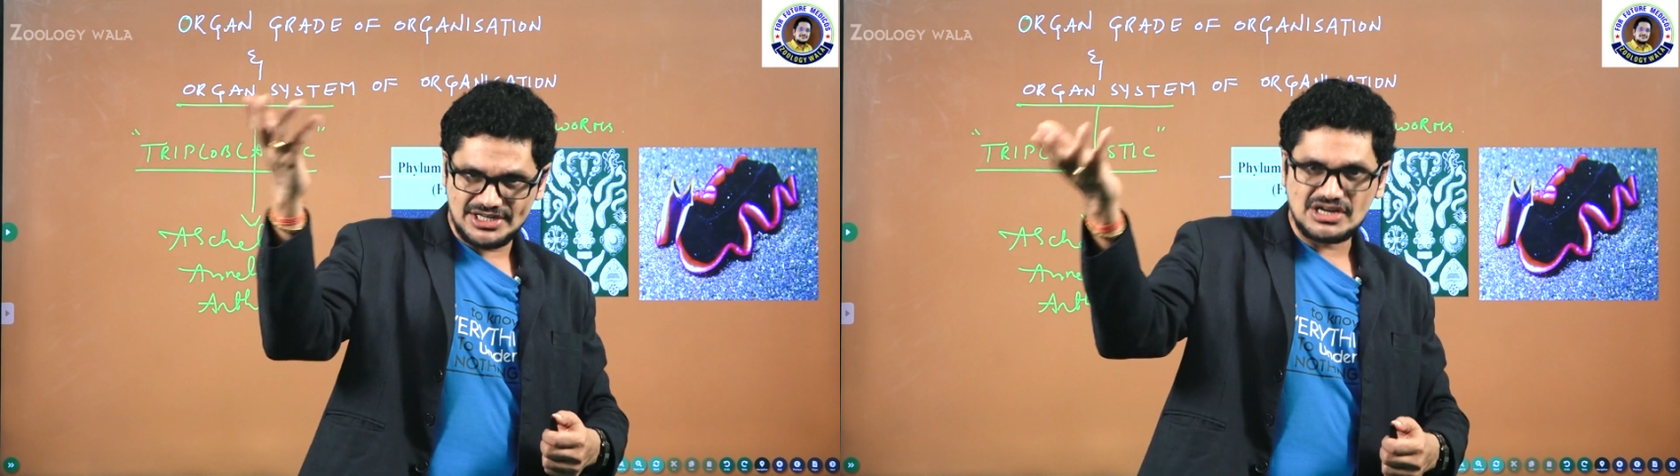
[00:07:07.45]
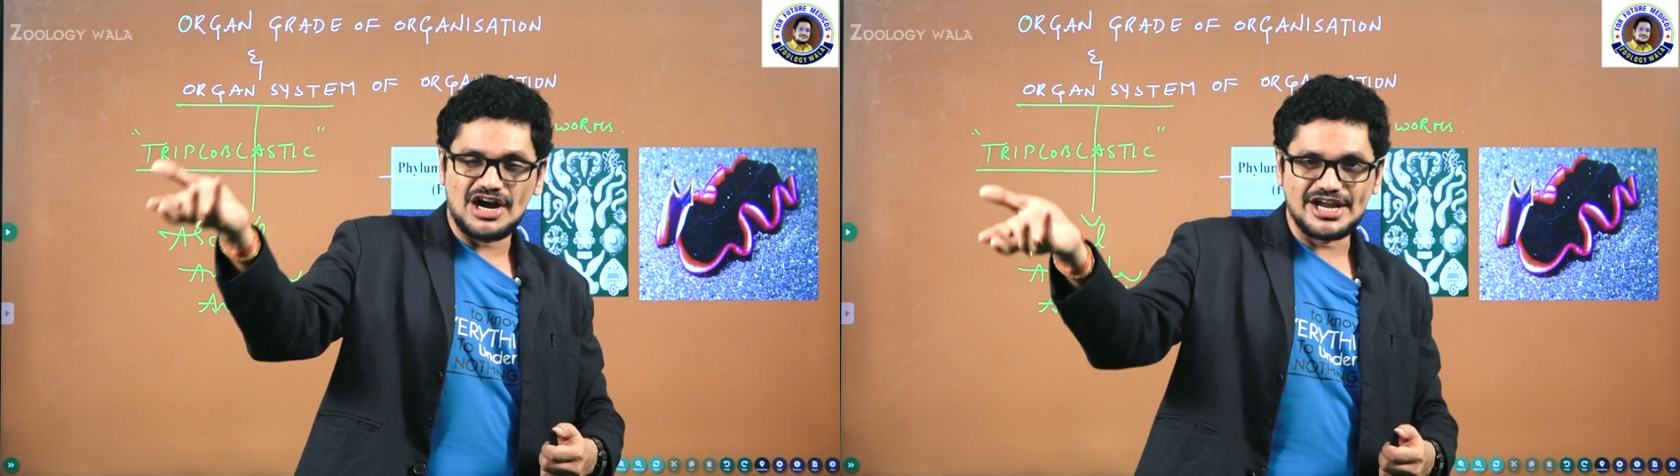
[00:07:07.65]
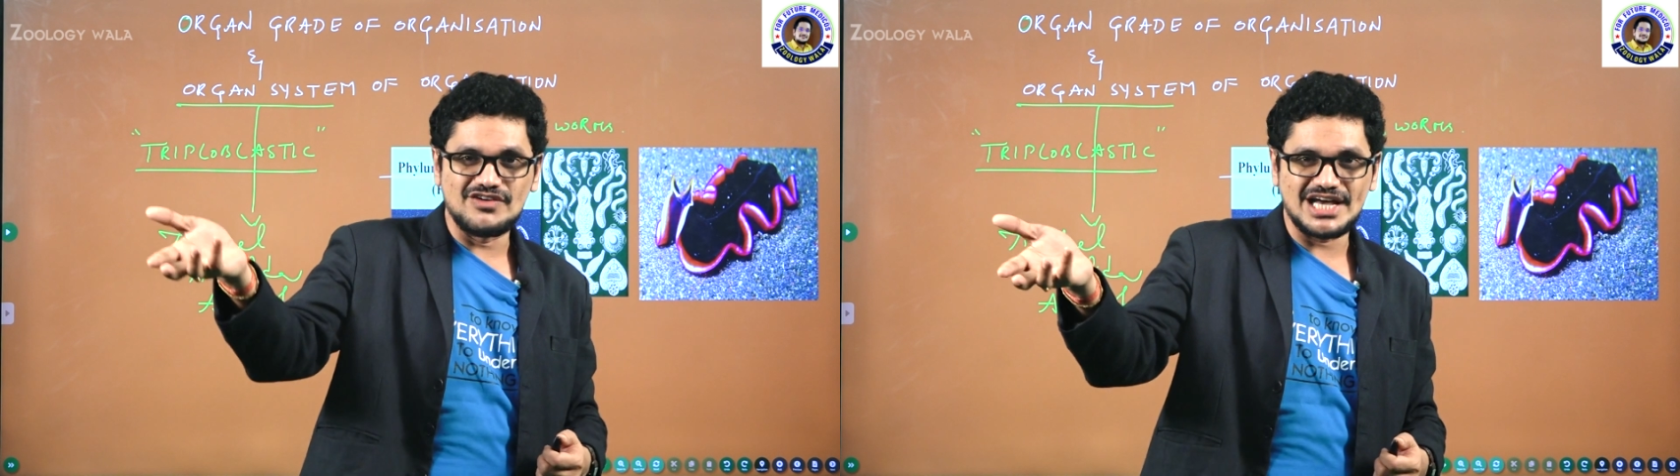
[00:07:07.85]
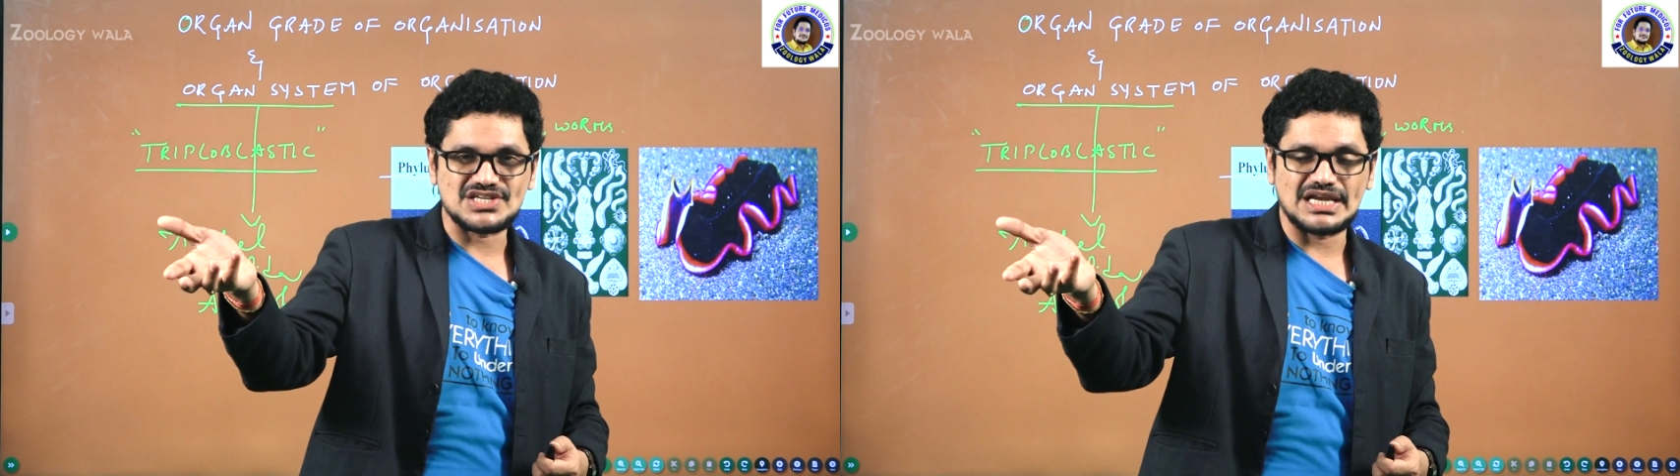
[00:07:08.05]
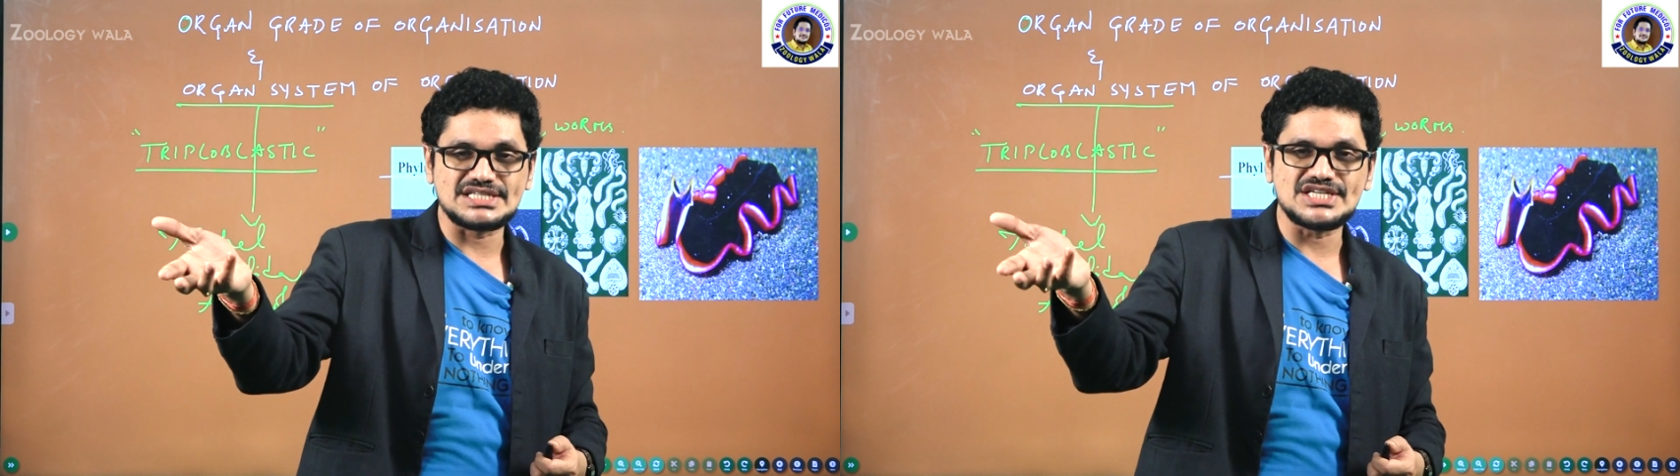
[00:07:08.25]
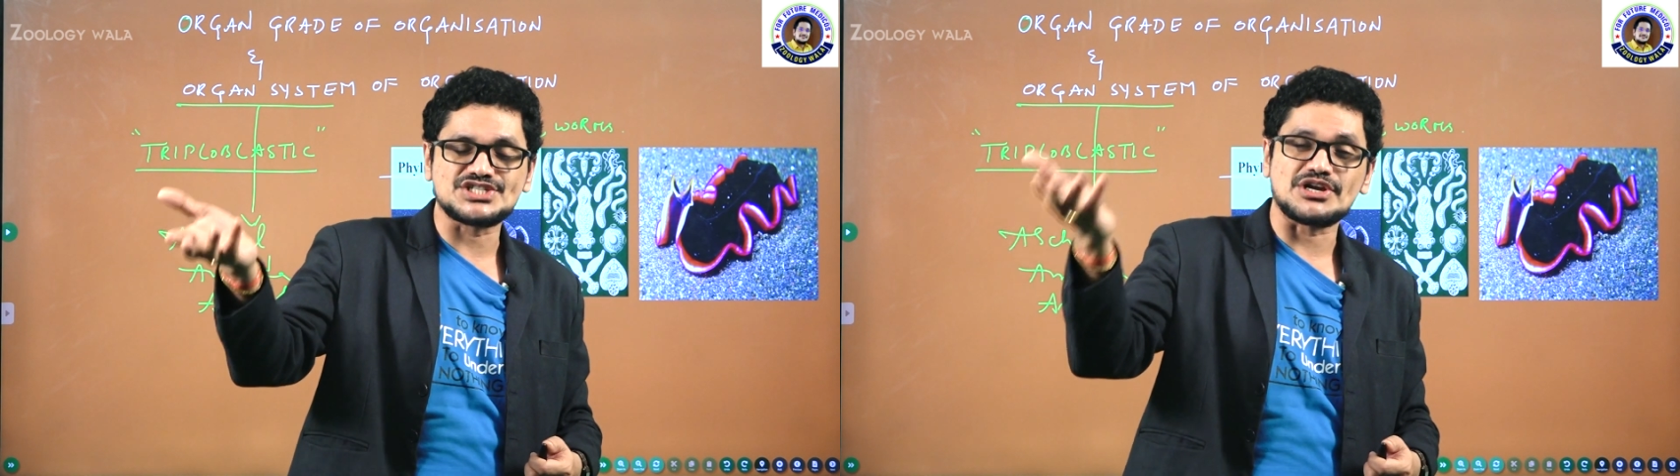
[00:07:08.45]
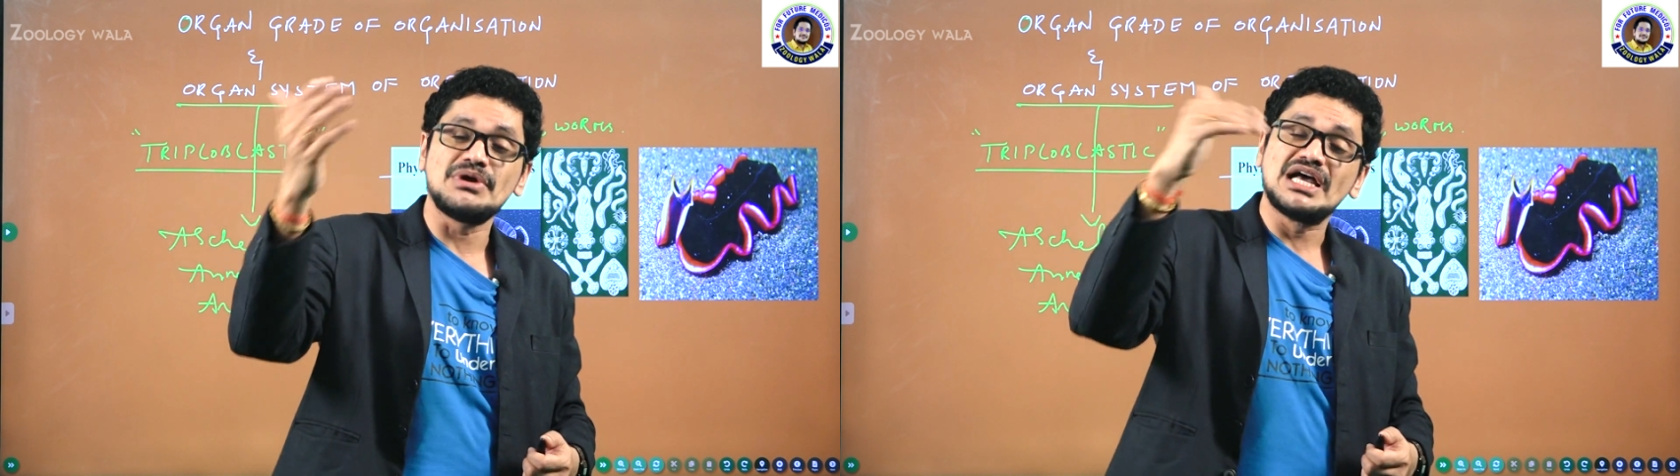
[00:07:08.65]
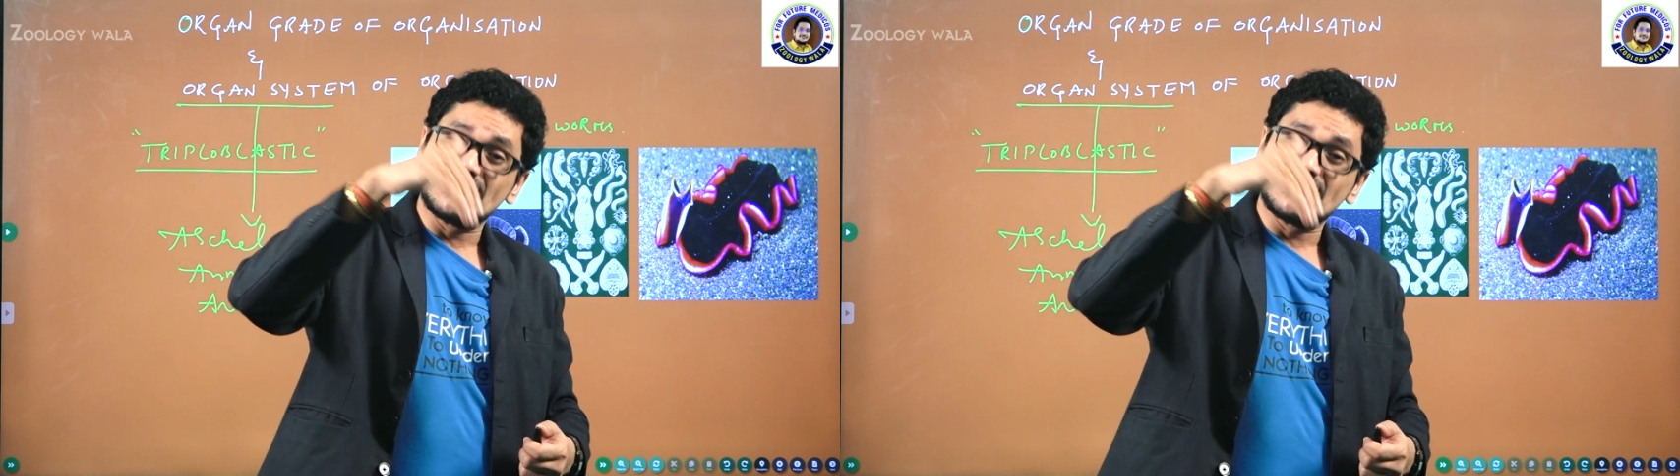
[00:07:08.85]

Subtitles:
cardiovascular system,